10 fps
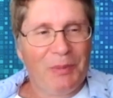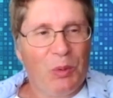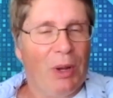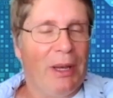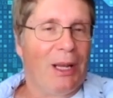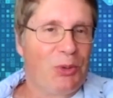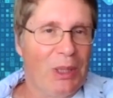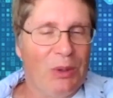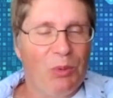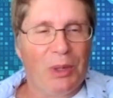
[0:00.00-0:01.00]
Well,
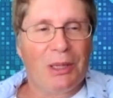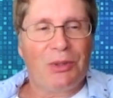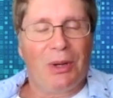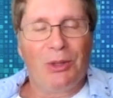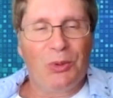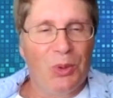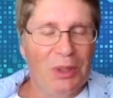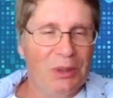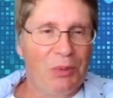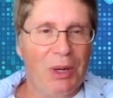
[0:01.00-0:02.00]
naturally, we want to try to go
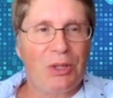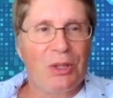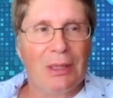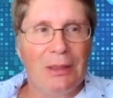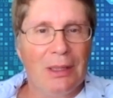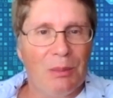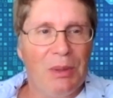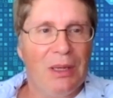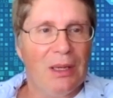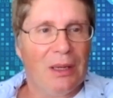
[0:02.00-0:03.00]
in a direction that's going to
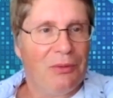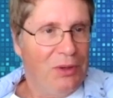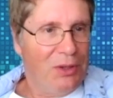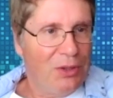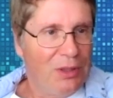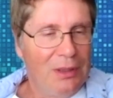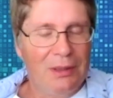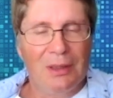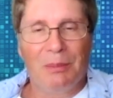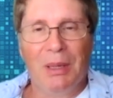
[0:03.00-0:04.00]
be efficient,